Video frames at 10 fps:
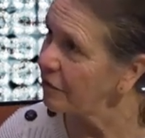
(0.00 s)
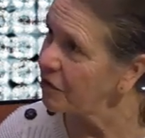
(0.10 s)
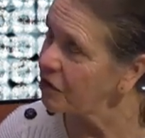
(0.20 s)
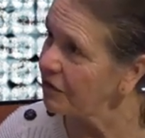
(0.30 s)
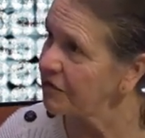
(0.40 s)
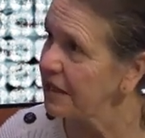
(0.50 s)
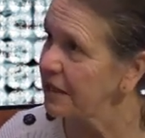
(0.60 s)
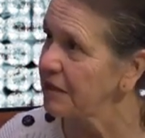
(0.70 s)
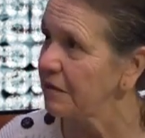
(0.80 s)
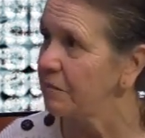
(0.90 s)
With
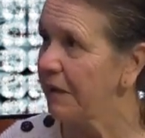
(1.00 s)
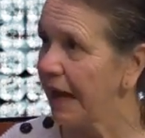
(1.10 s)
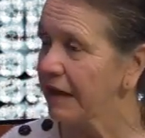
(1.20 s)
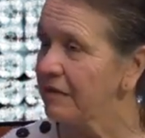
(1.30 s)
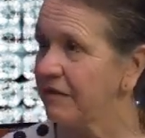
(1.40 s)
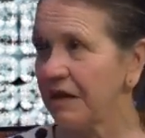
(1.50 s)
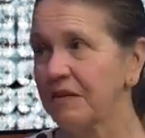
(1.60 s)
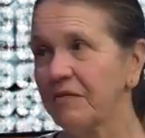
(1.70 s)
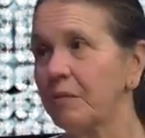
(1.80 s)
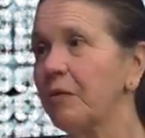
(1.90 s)
shifting to activate
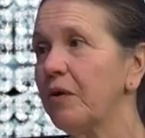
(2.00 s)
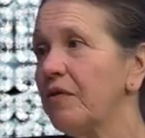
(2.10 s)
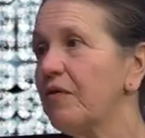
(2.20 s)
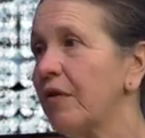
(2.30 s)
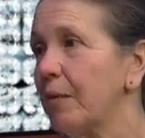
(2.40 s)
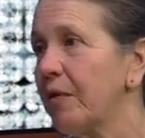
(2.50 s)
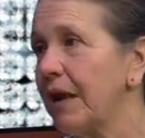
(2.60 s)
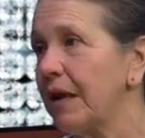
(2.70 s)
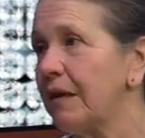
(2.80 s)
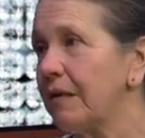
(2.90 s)
different parts of our brain.